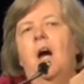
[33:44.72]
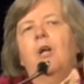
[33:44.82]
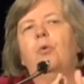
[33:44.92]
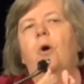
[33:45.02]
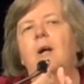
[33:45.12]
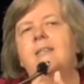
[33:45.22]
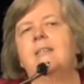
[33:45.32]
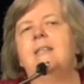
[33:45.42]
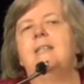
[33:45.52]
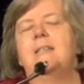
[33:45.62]
across
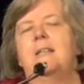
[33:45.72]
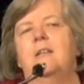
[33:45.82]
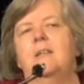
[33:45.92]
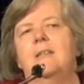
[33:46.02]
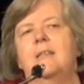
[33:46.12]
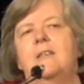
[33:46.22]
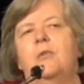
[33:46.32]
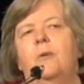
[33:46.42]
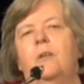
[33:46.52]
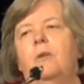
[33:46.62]
these 6
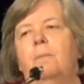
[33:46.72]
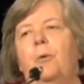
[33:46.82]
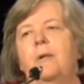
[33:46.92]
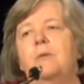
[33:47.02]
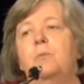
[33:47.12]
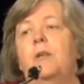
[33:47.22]
critical points,